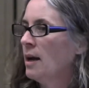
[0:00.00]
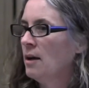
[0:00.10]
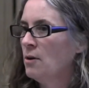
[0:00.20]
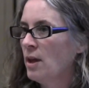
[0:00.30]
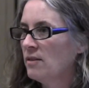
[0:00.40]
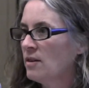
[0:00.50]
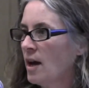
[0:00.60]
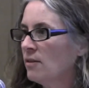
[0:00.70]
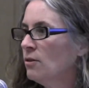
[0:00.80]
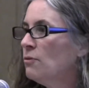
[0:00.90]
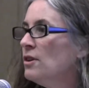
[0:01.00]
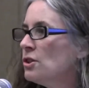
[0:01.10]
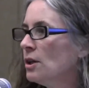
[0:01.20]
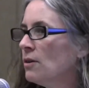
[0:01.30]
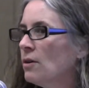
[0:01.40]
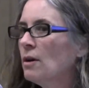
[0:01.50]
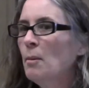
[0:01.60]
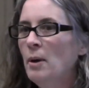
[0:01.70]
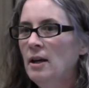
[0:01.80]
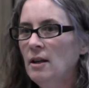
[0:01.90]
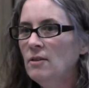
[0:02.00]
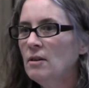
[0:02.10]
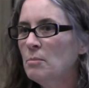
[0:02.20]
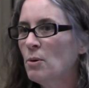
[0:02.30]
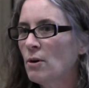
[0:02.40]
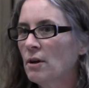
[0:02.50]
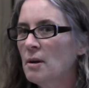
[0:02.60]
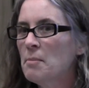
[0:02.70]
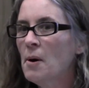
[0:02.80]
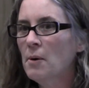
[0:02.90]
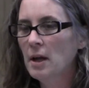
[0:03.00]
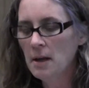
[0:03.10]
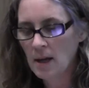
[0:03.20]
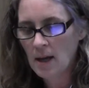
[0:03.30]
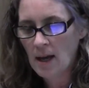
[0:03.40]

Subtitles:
And I know that's not sufficient, but it is an important component.